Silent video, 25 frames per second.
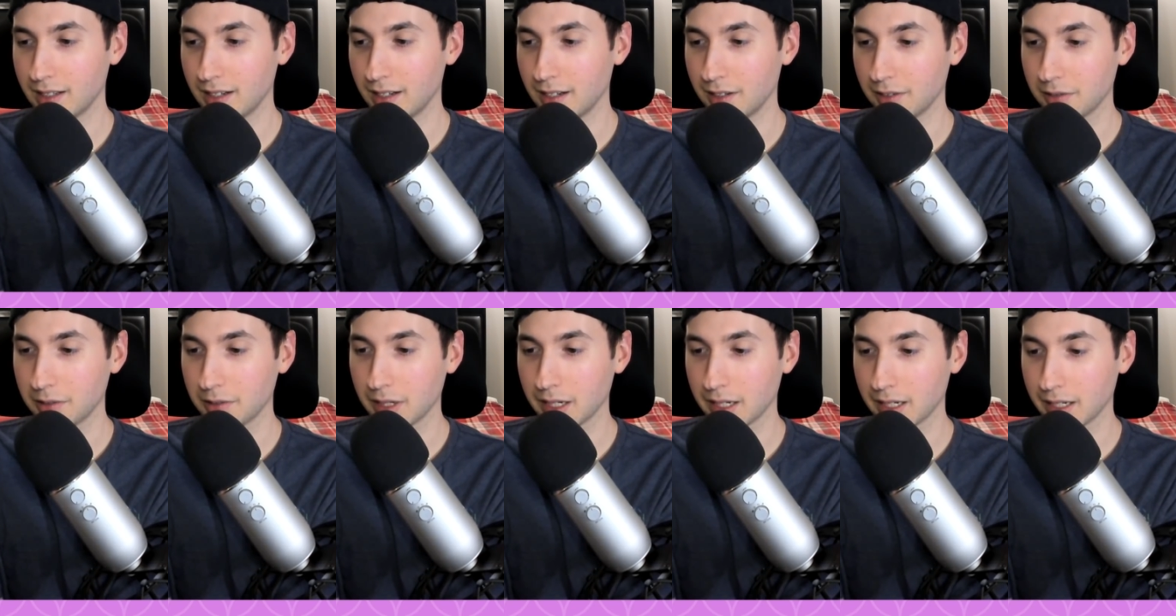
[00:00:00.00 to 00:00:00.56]

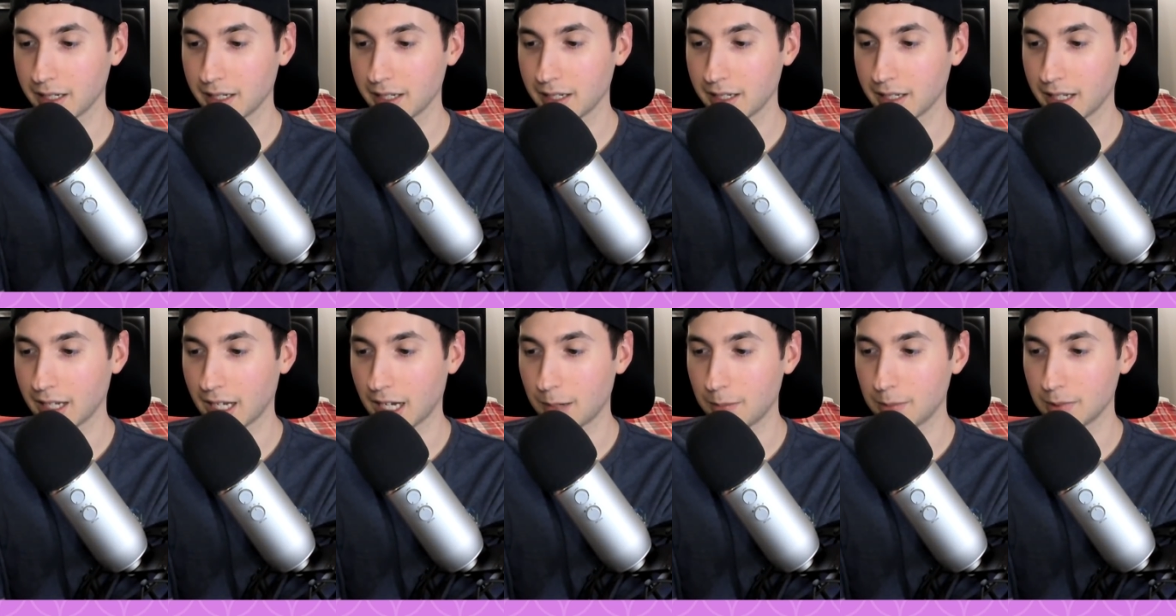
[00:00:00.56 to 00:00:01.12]
Okay,
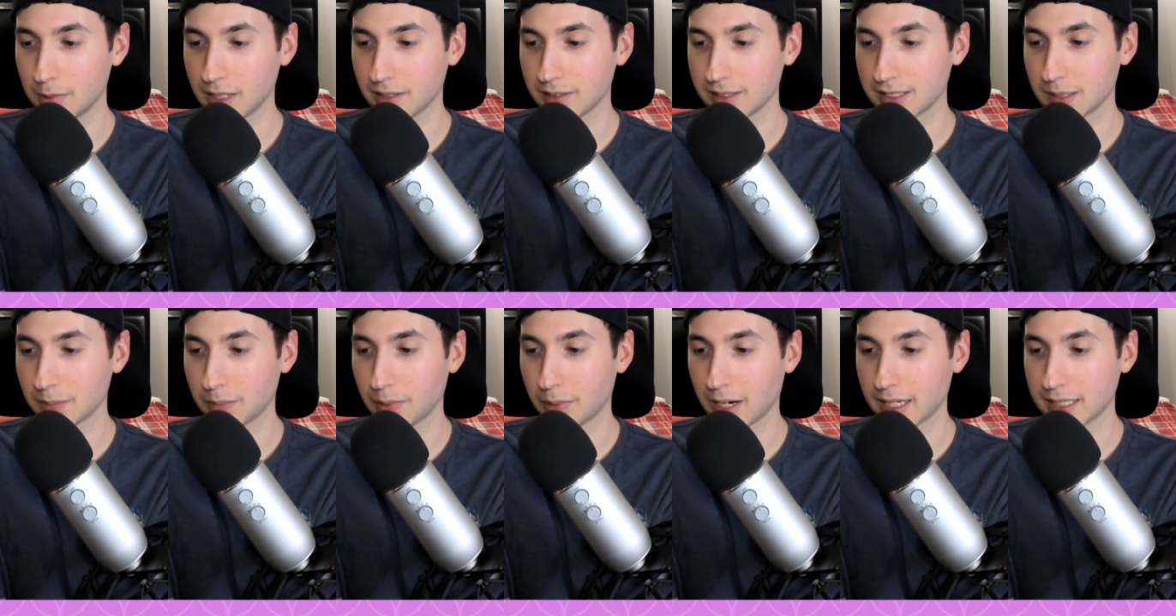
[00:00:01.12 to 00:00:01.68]
I'm a little
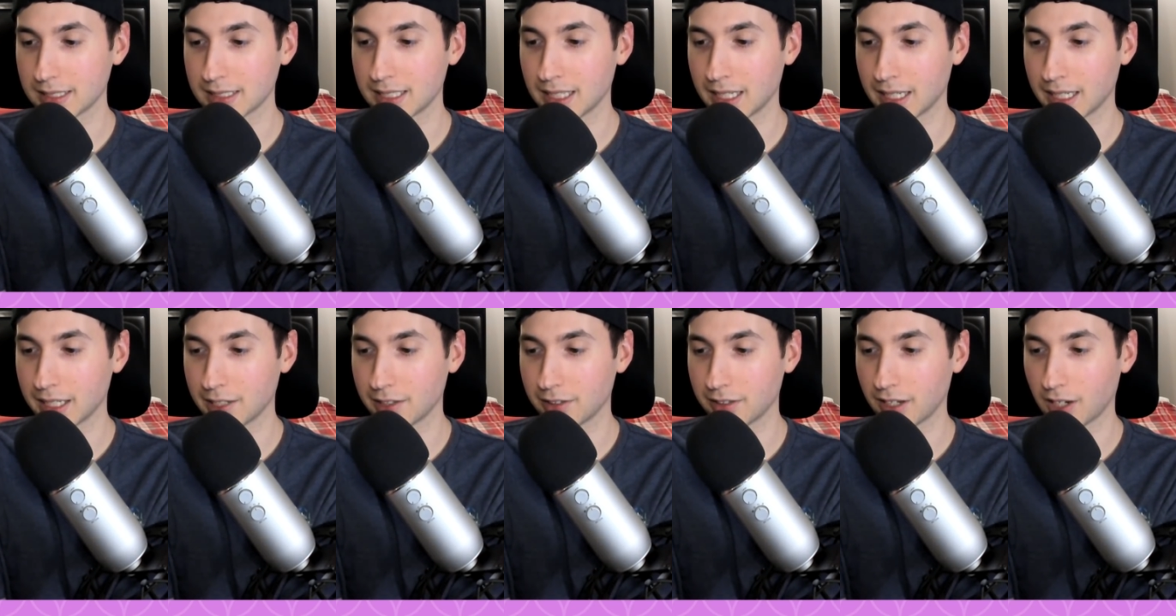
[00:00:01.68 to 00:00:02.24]
surprised that
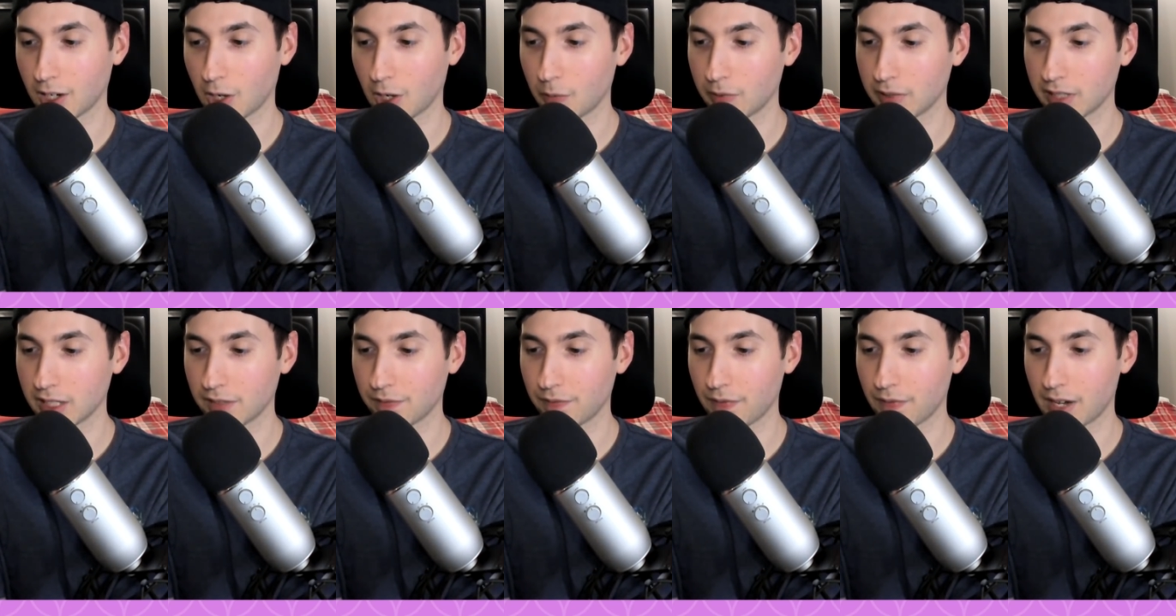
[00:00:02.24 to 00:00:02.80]
you're not over
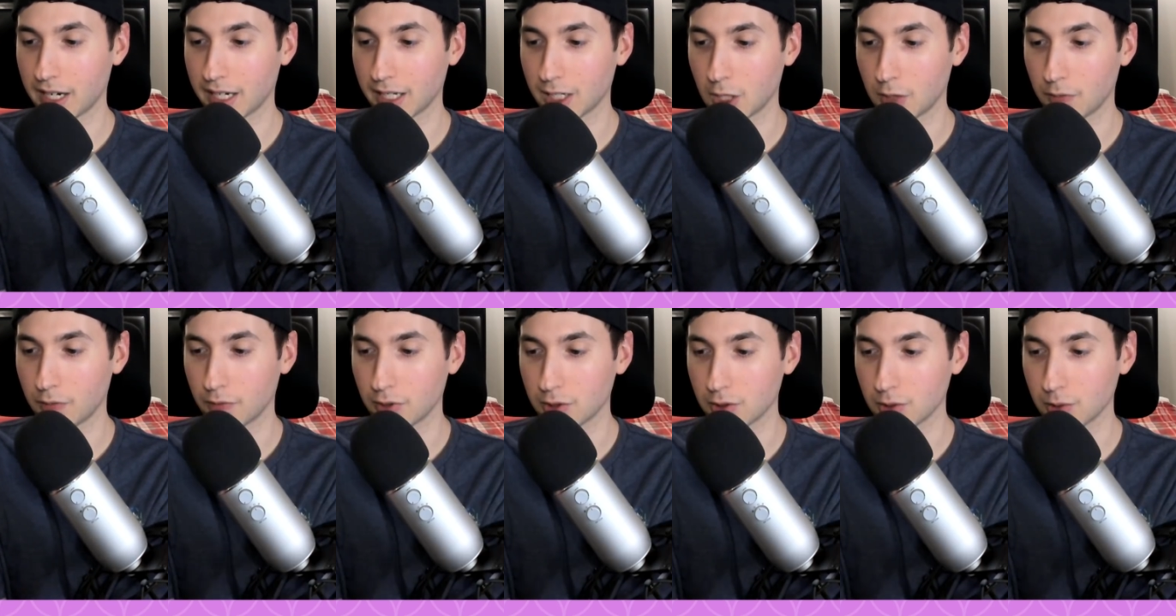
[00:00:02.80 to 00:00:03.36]
there fawning
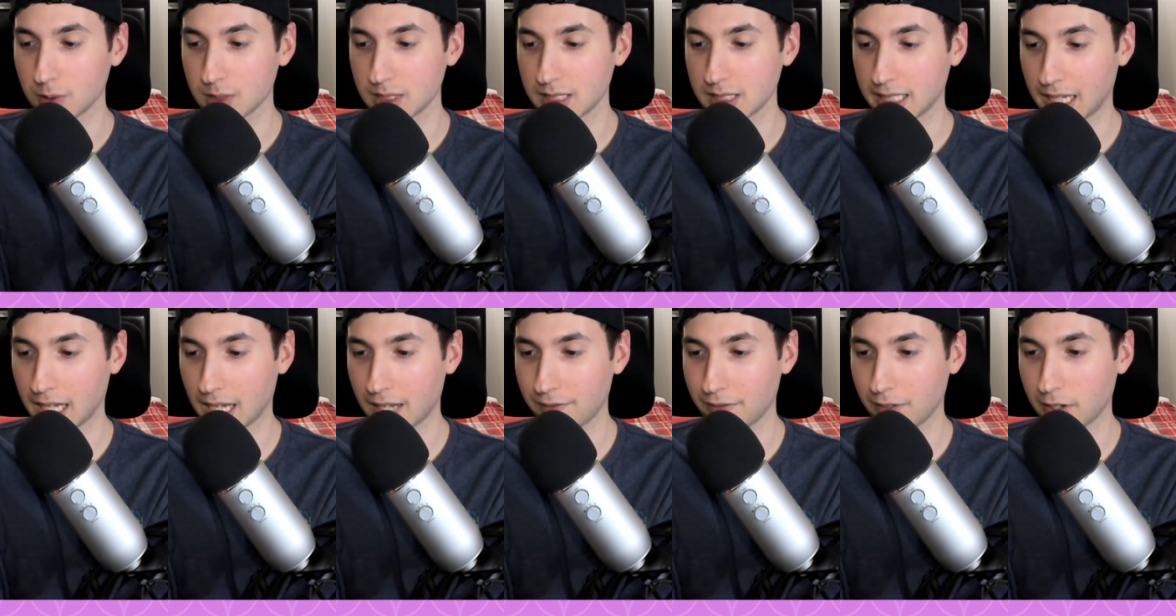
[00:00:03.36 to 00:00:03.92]
over Cruz
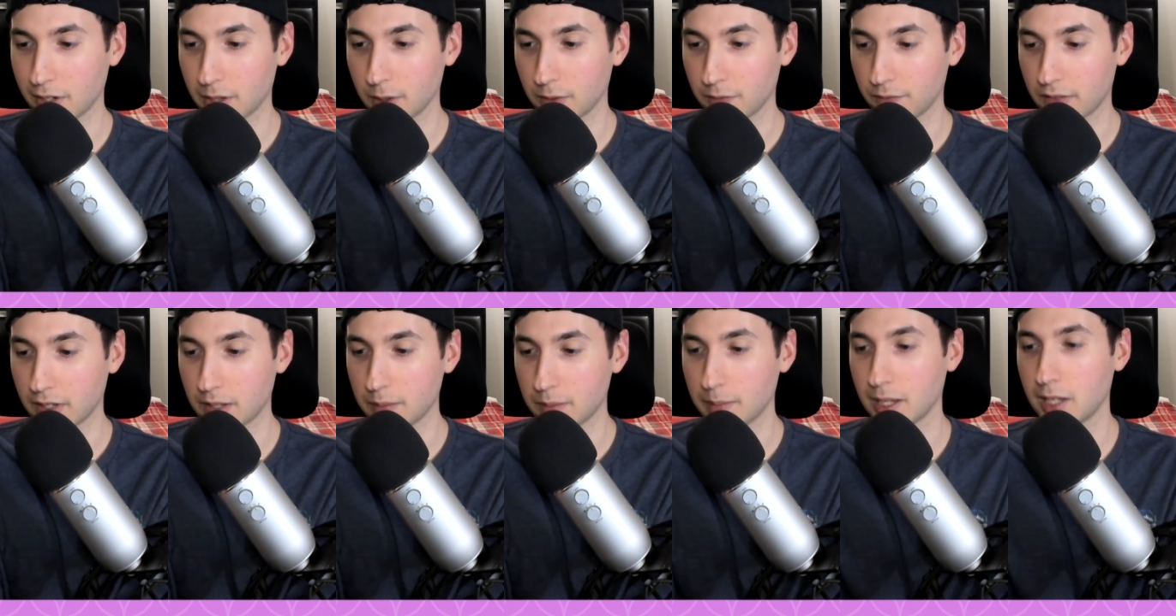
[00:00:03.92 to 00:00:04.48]
like every other
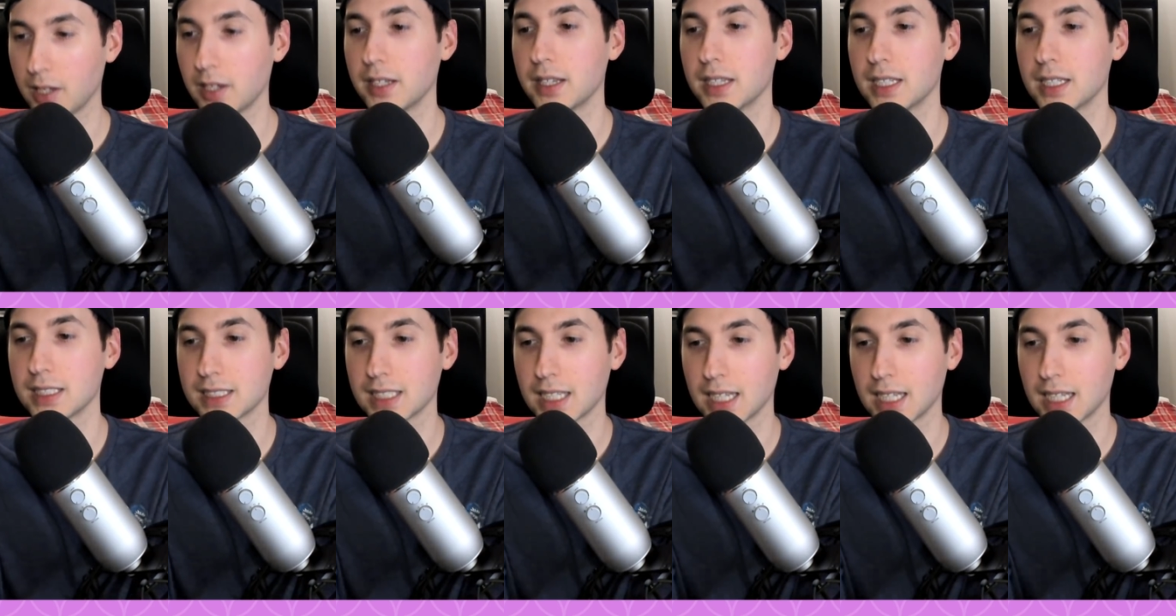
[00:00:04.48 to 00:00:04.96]
female in this